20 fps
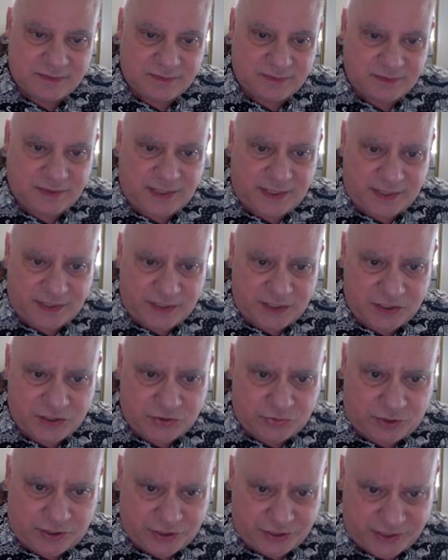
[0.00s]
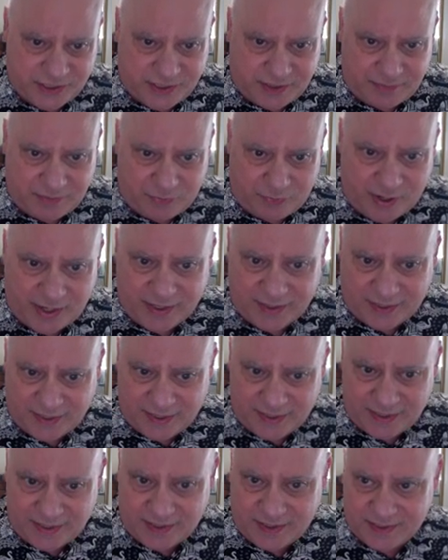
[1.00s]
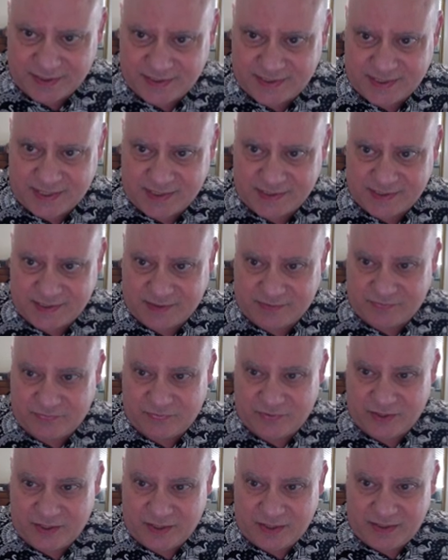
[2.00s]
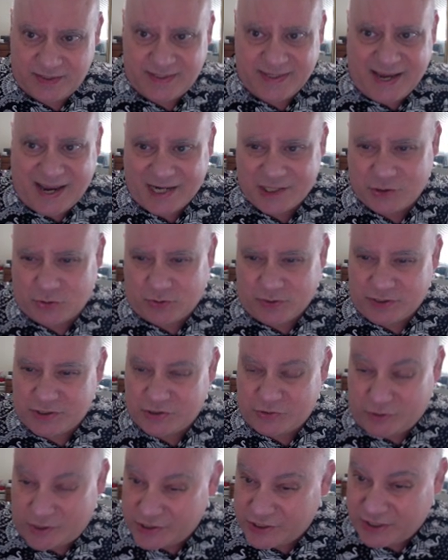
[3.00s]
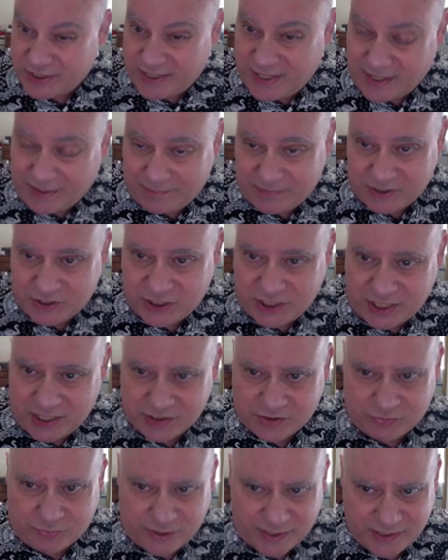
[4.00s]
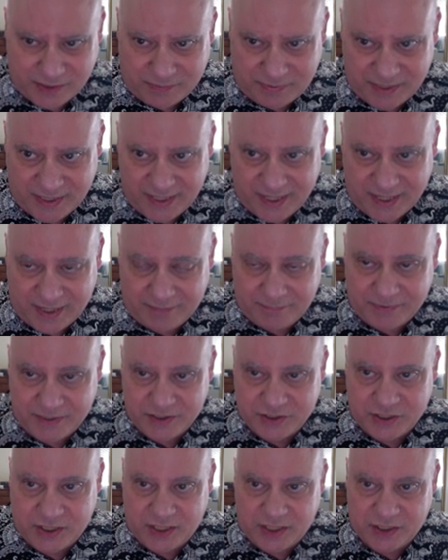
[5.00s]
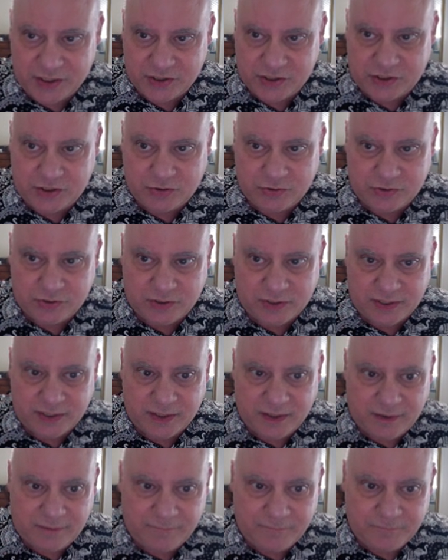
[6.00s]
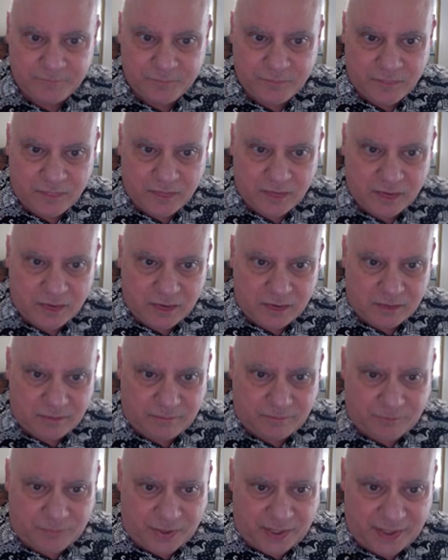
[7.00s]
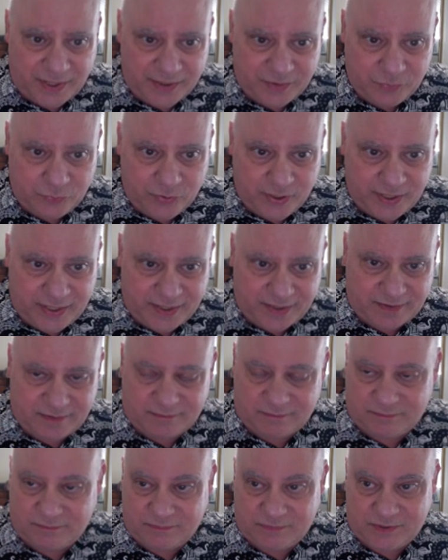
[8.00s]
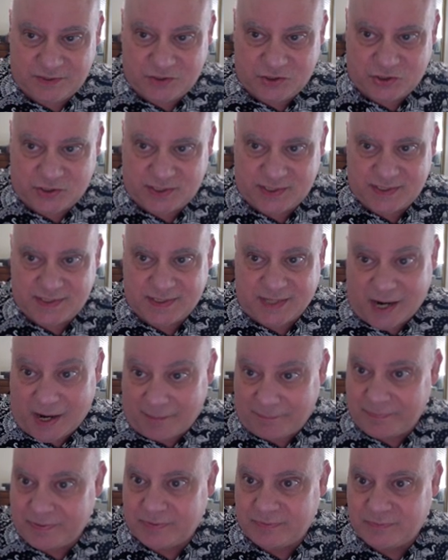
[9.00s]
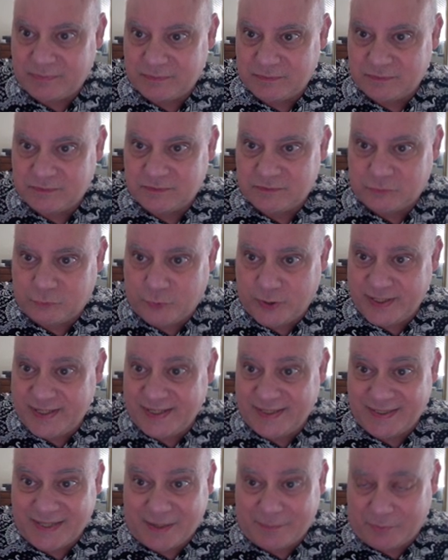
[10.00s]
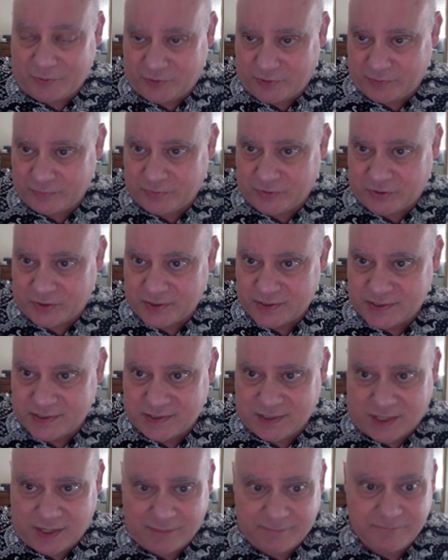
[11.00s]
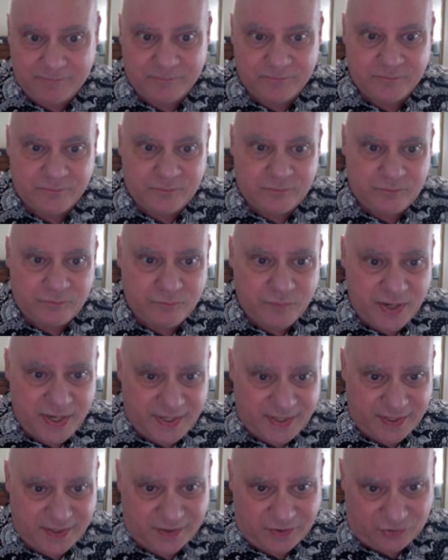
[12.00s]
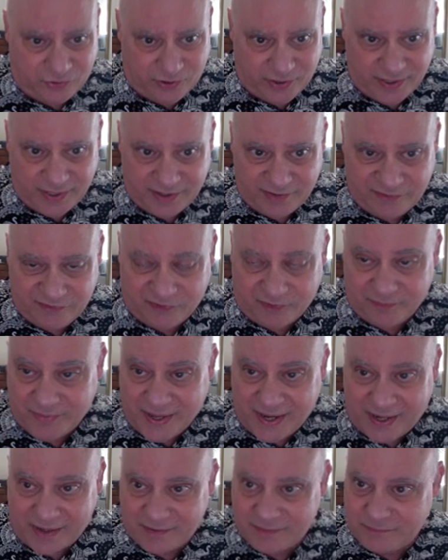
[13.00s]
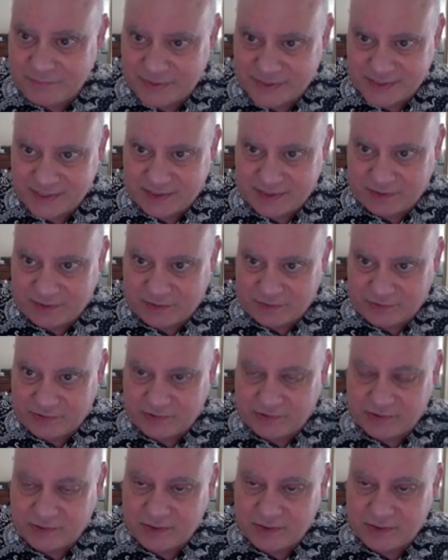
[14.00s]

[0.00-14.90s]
and the instructions can be regulated in the sense of the actual instruction can't be changed. The recipe can't be changed usually, but we can just stop reading that part of the book, stop making an RNA from that particular